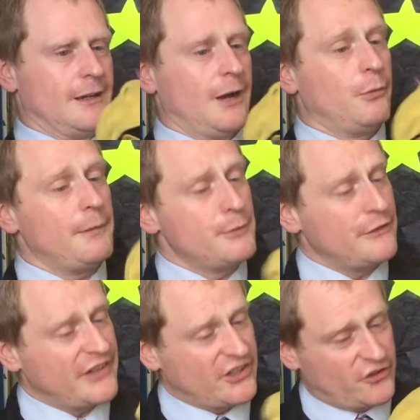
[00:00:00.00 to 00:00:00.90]
What
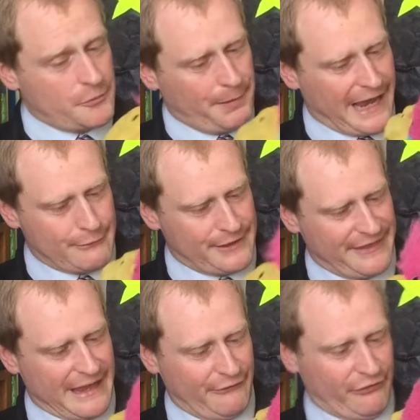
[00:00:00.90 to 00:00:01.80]
movie did you parrot
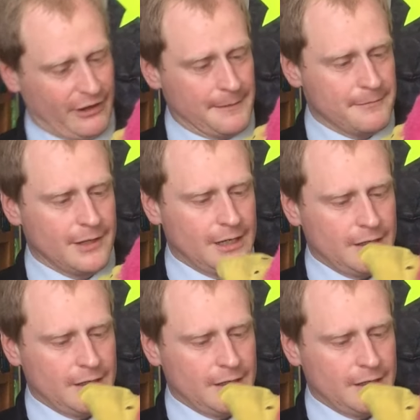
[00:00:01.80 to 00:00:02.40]
that from?